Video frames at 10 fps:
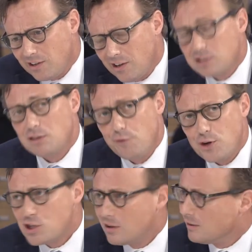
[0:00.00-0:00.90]
an
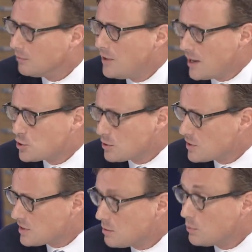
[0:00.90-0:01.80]
artificial natural
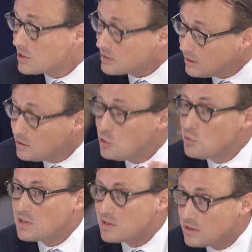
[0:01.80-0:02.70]
system, but still
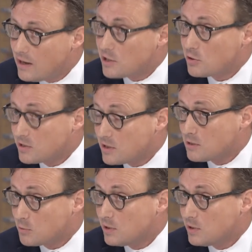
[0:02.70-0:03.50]
uses natural systems.